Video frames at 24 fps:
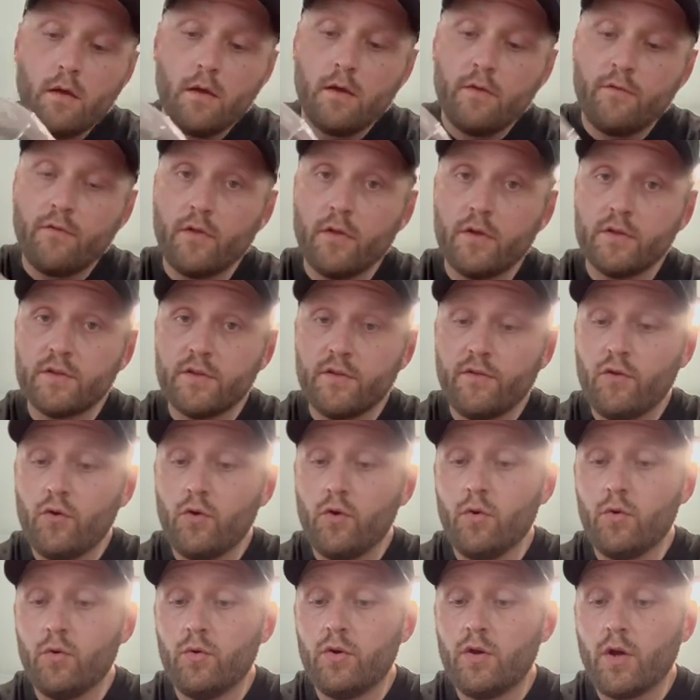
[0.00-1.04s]
For those of you
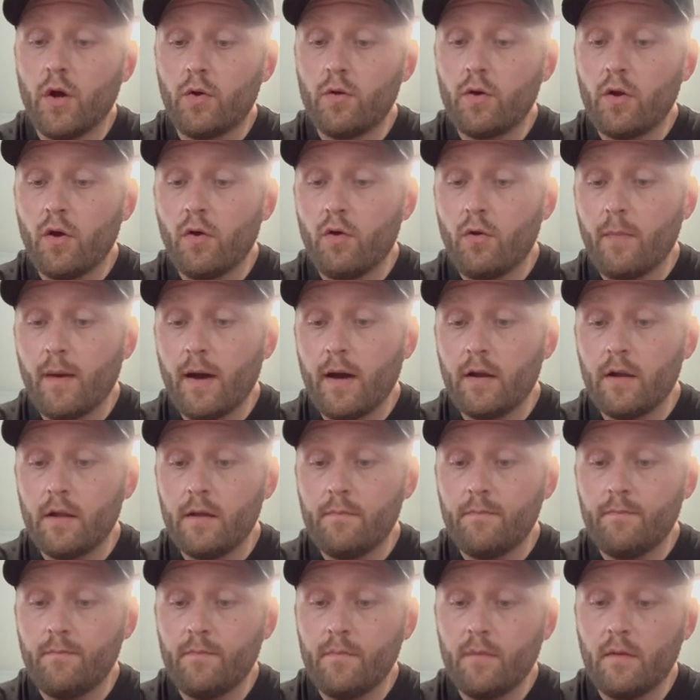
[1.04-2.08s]
who don't know about it,
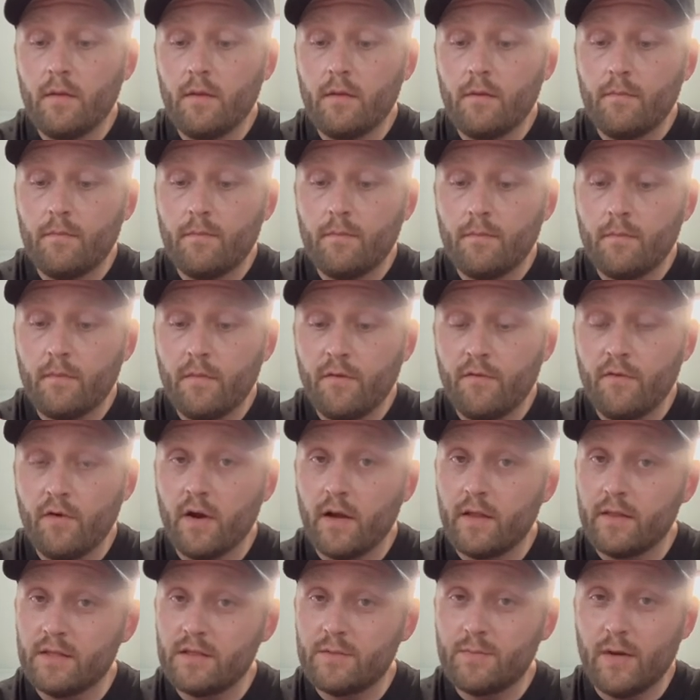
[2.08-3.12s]
if you're
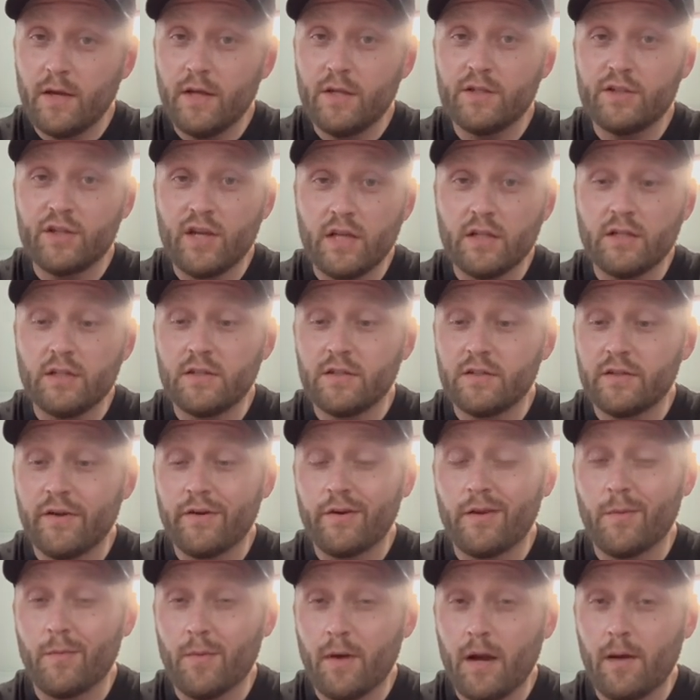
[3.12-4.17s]
on this page, chances are
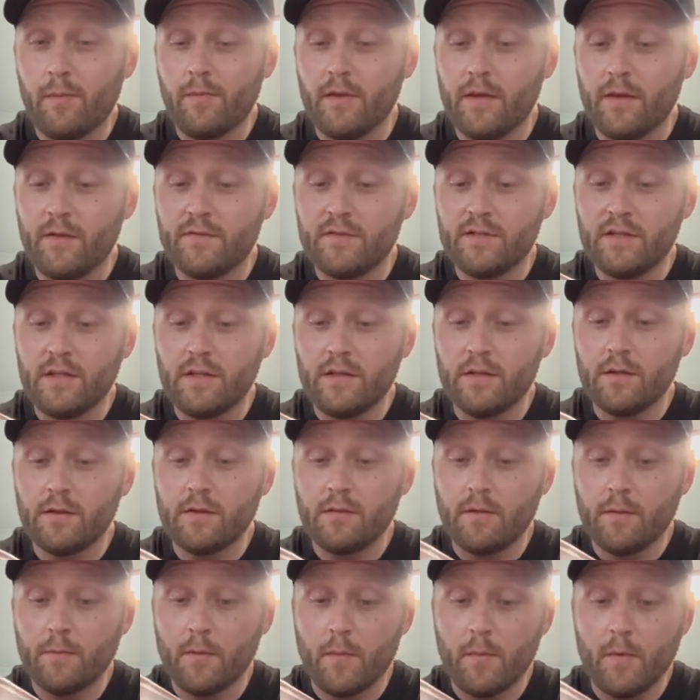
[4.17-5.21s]
you probably have seen
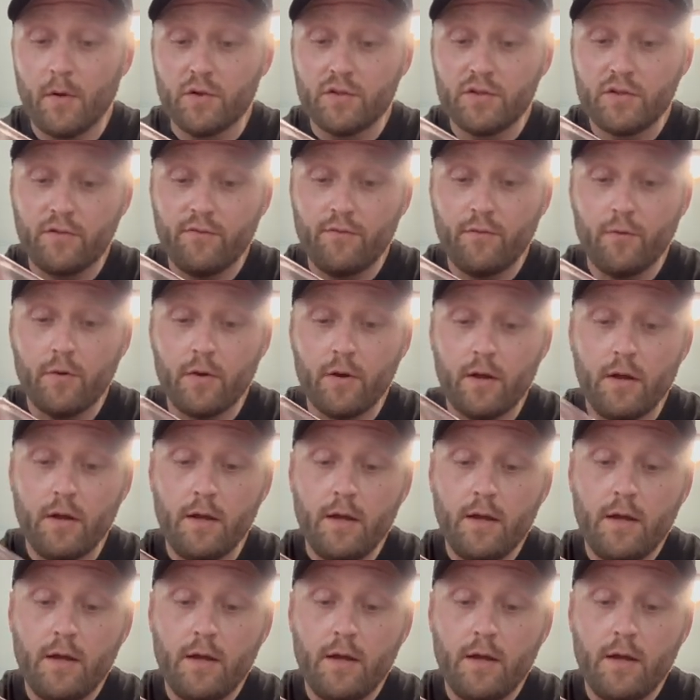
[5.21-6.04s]
the promotion for it.